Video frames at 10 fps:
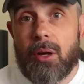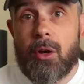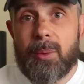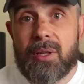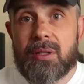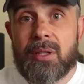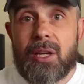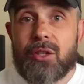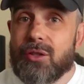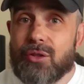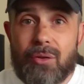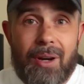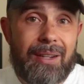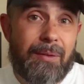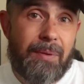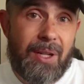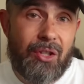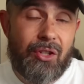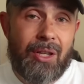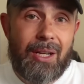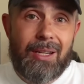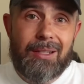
kilometers just trying to finish.